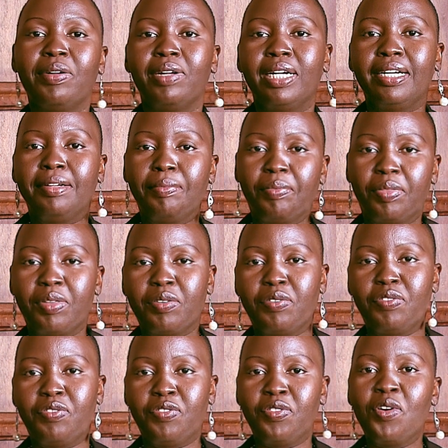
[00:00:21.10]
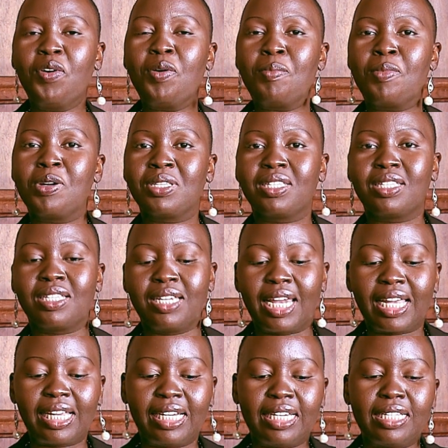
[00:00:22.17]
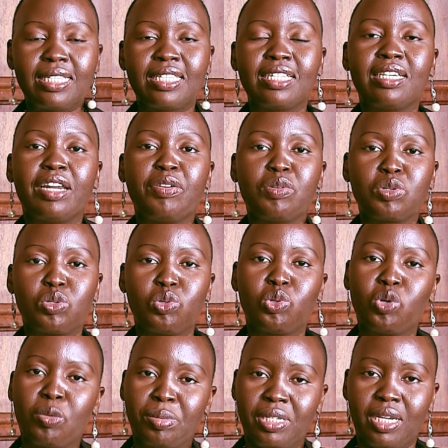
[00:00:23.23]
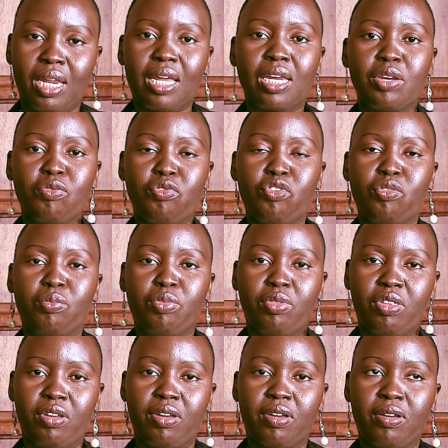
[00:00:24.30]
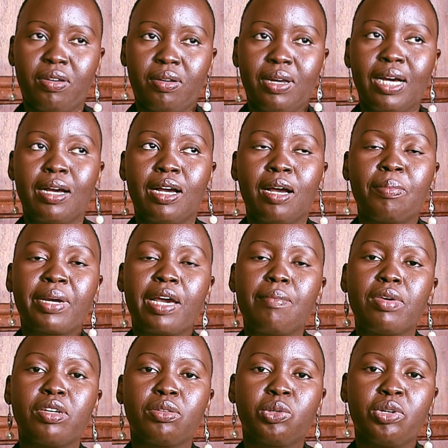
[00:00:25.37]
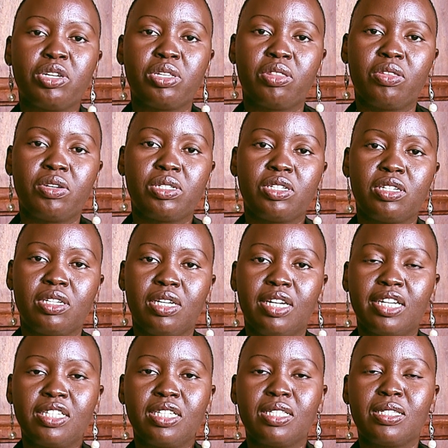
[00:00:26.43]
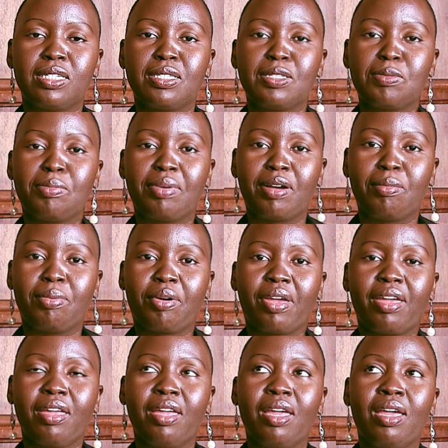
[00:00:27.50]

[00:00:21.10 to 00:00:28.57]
The four most likely scenarios to obtain from the upcoming 2013 elections in Zimbabwe,